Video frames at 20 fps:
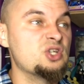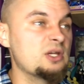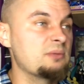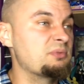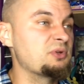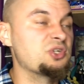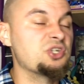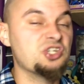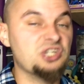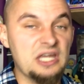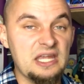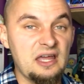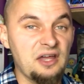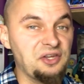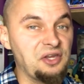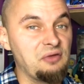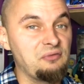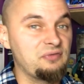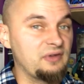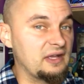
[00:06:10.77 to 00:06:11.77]
cheap as shit.
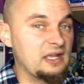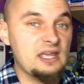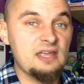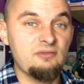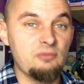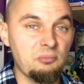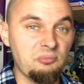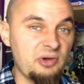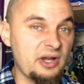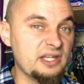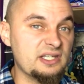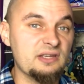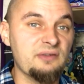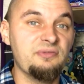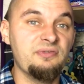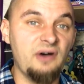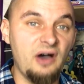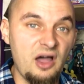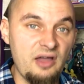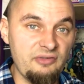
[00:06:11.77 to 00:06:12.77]
I don't think it even breaks a
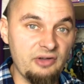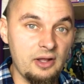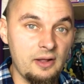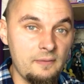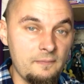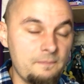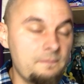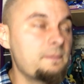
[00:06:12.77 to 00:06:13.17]
fiver.